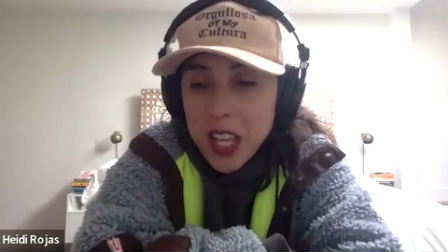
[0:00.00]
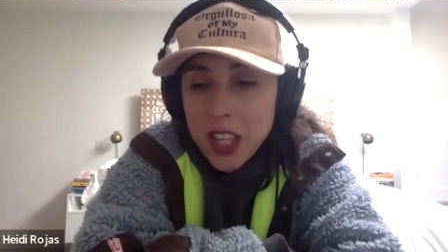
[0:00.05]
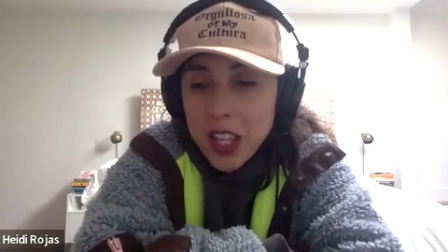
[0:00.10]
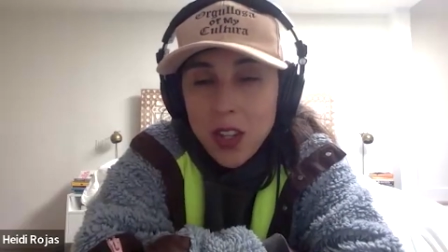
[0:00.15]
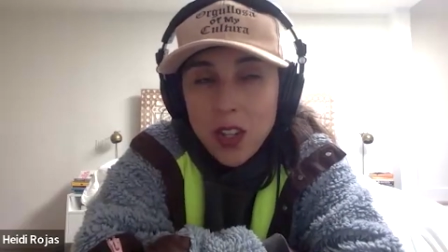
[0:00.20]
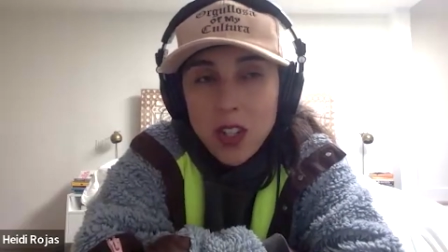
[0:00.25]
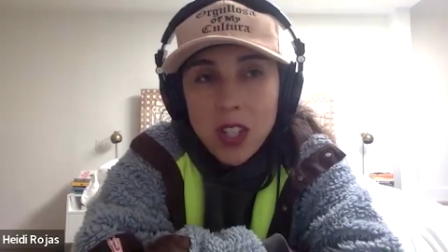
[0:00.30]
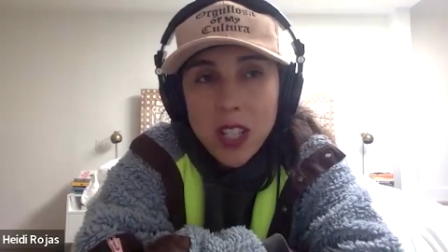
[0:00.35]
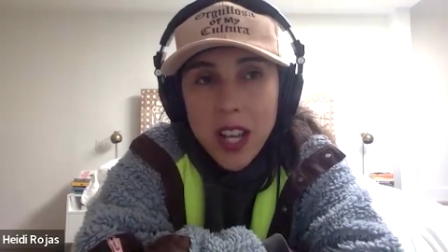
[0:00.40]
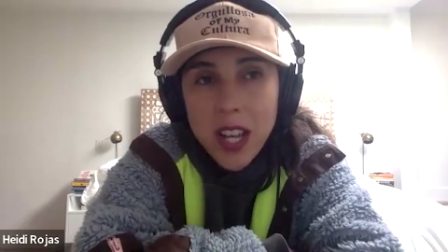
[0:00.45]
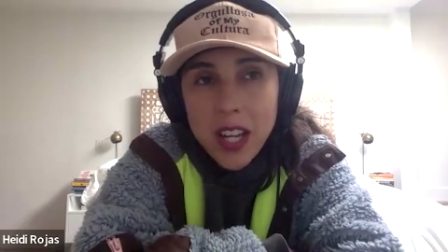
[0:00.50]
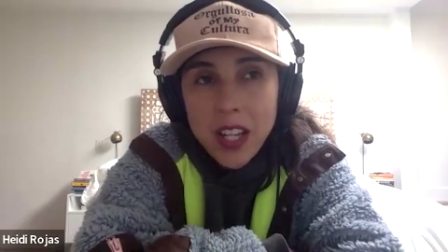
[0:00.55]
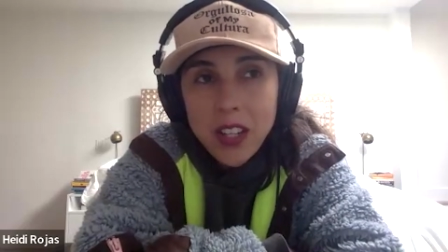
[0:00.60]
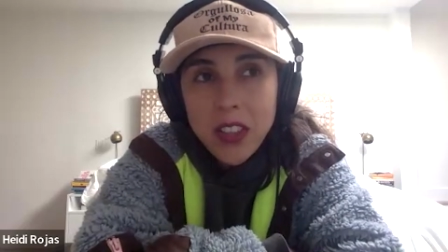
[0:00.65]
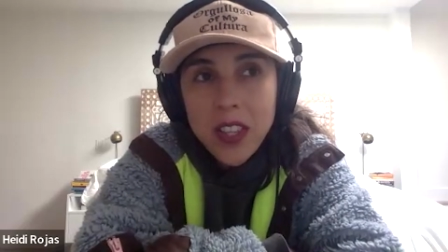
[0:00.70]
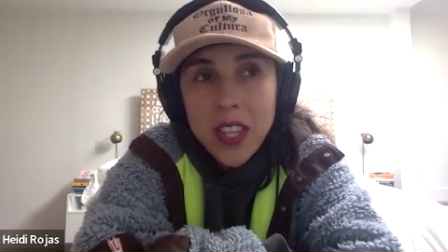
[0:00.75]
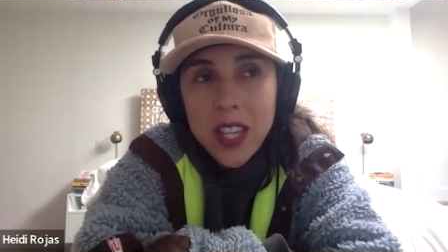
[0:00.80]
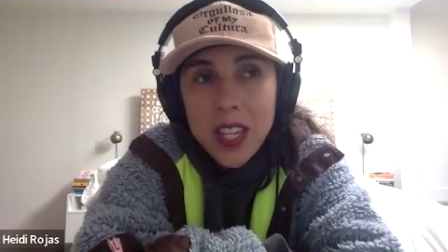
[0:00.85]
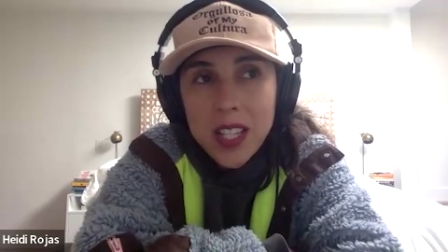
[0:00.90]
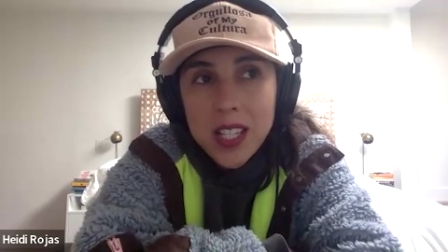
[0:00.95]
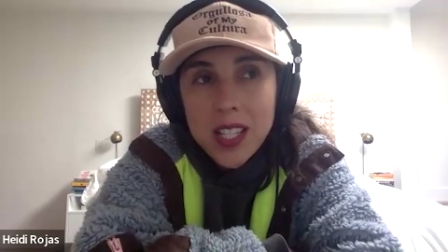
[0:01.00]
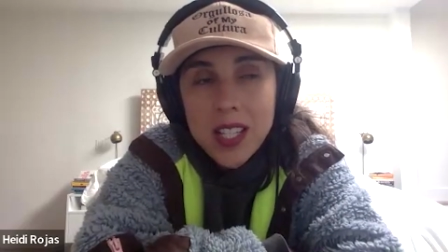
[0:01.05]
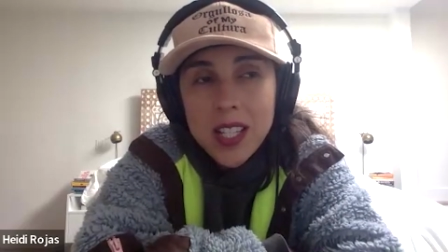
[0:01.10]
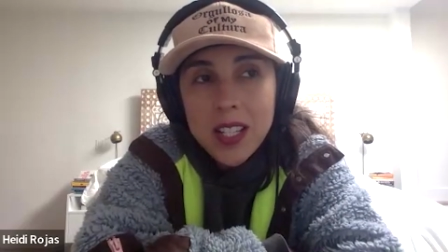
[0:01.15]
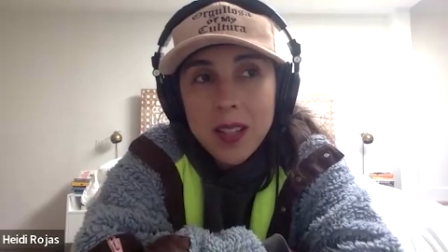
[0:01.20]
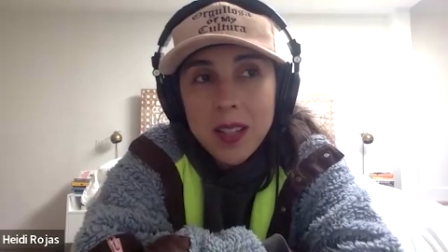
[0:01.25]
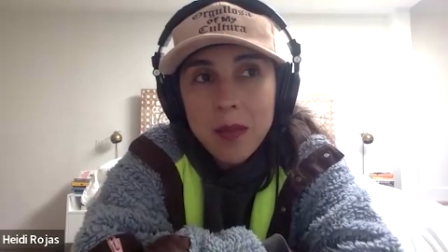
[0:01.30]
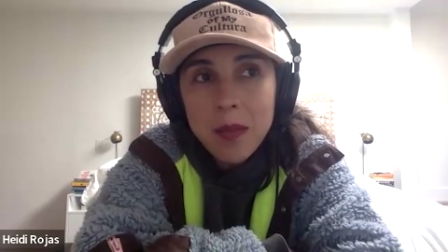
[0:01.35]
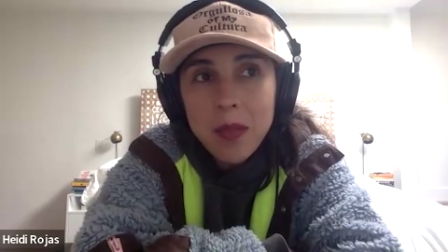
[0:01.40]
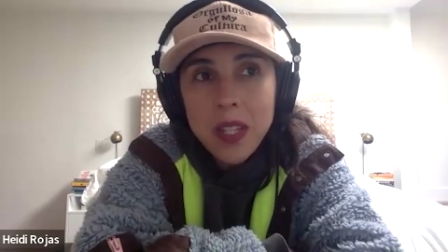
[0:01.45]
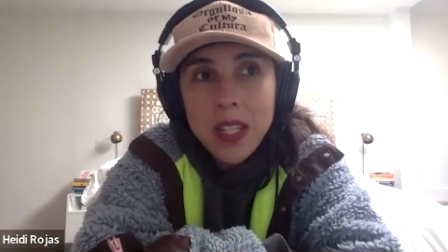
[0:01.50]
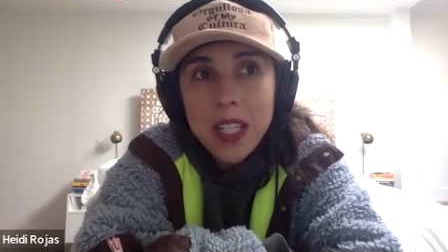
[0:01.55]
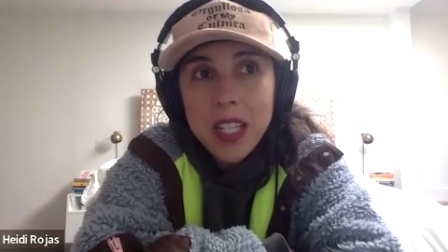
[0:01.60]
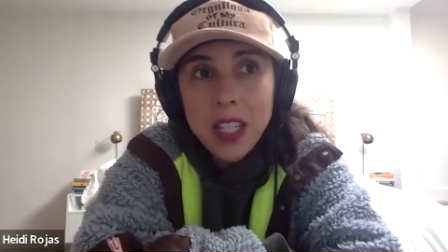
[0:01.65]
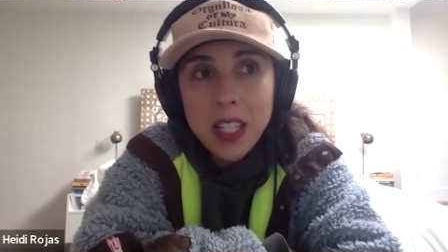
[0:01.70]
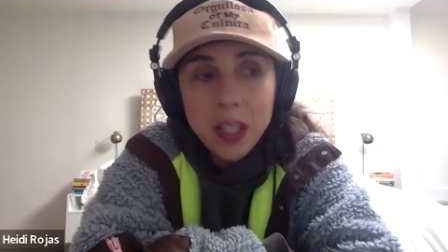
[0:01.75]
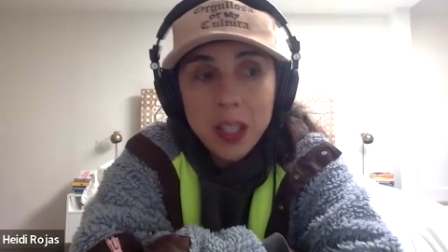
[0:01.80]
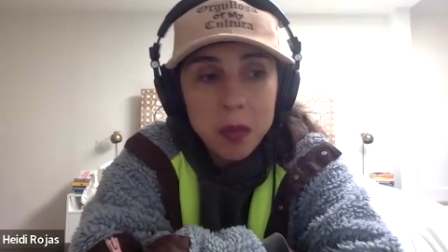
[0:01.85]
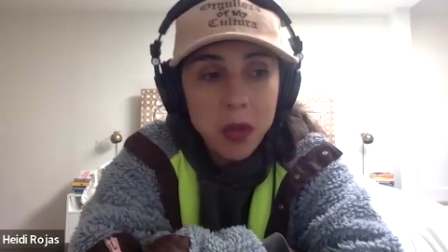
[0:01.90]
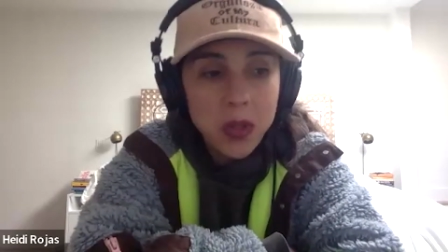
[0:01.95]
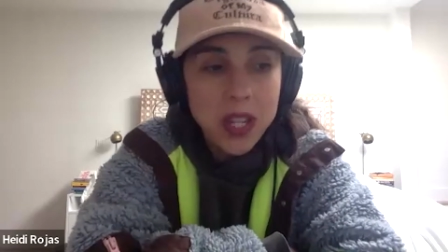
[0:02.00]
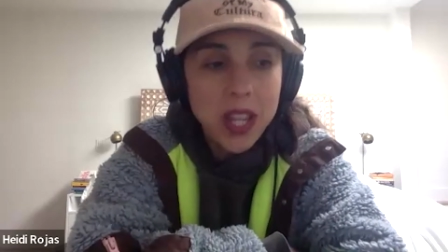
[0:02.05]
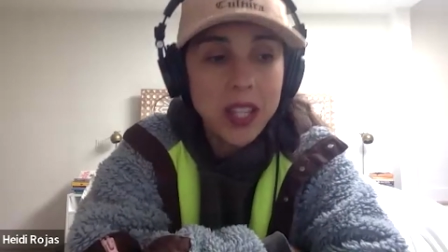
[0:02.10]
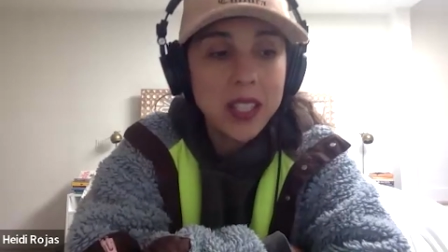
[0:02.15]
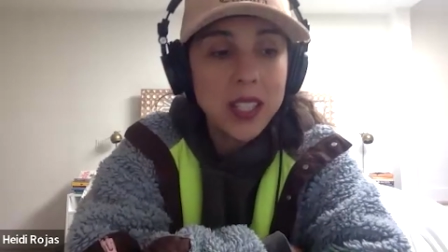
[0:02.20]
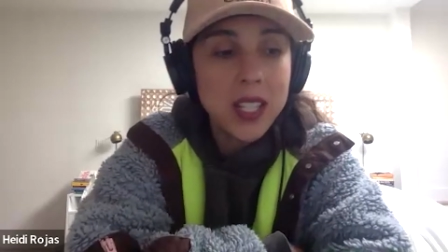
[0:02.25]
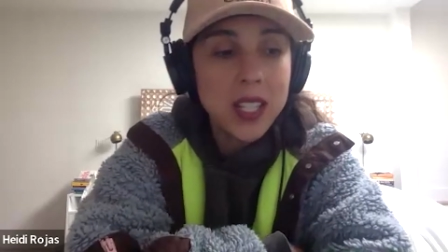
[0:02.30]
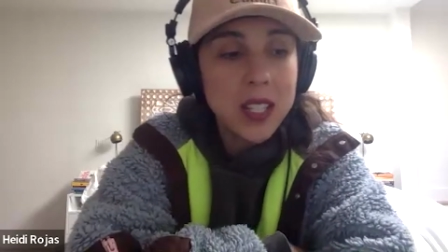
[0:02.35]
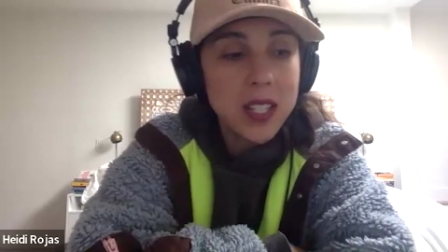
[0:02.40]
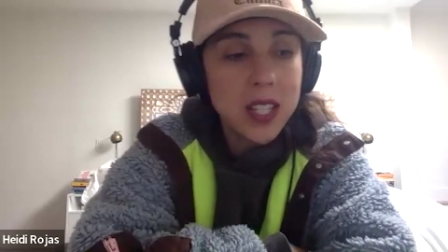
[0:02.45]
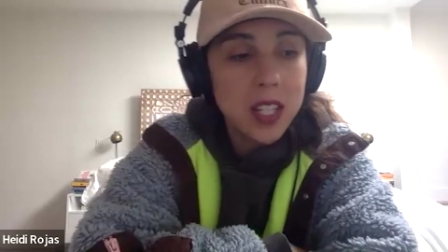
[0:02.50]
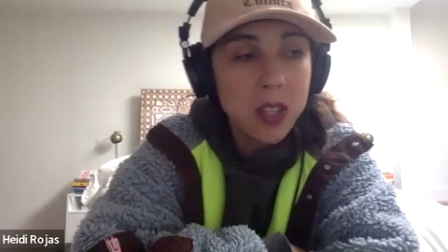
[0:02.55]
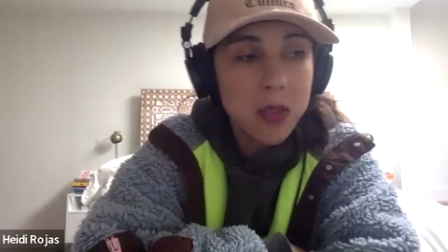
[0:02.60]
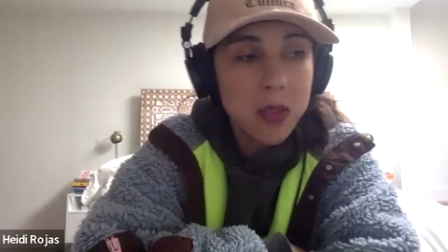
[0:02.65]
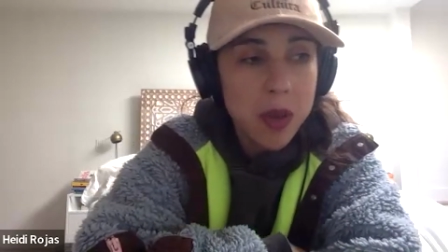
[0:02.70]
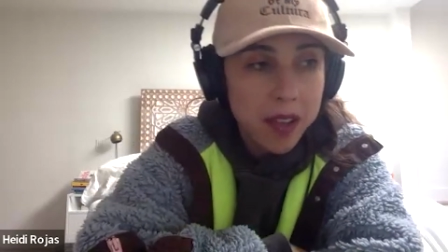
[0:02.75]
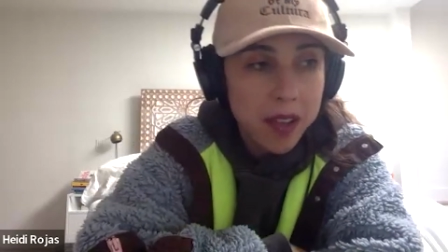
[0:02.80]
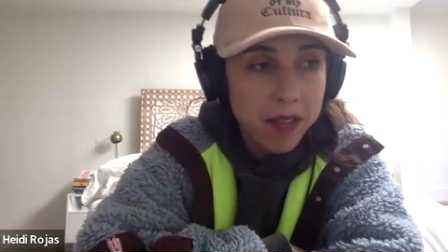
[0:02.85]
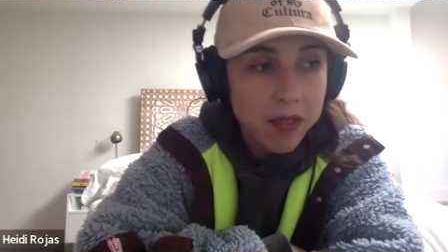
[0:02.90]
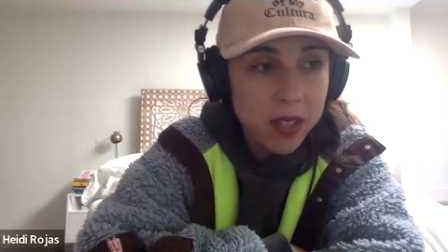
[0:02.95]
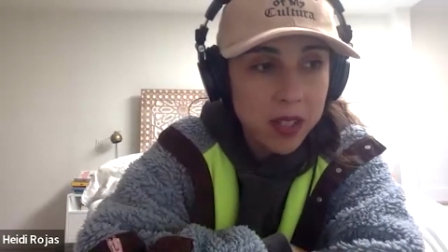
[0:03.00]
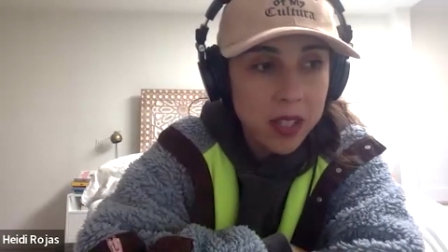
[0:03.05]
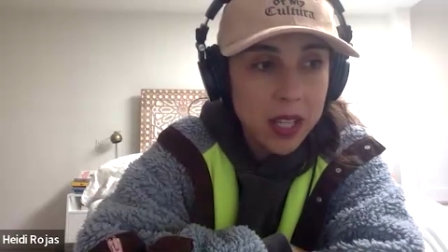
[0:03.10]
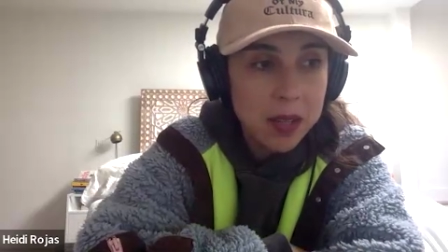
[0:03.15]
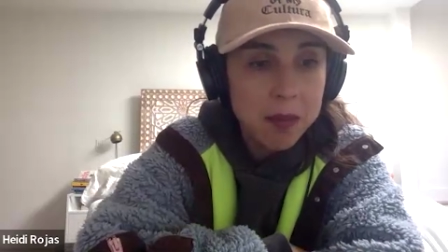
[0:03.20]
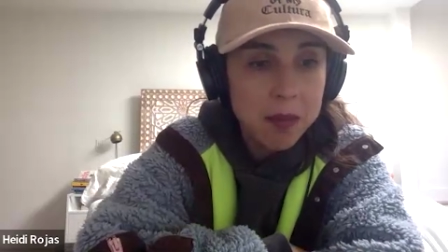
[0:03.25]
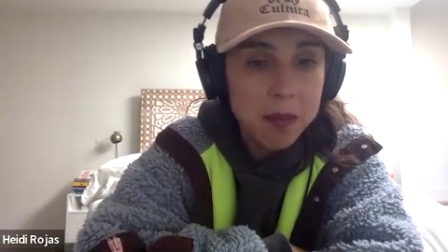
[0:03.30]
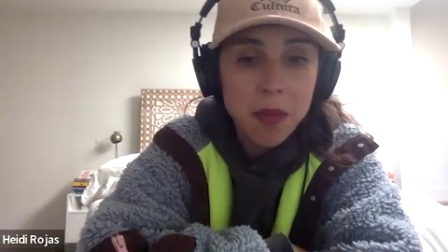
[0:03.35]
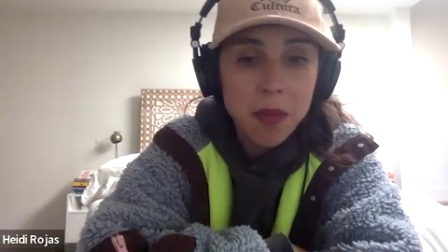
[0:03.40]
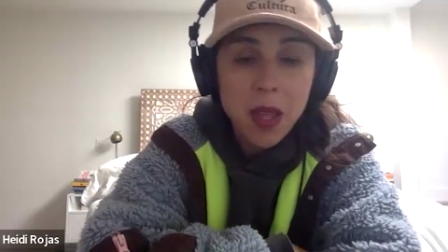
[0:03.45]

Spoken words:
there's a lot of things in healing modalities that you have to like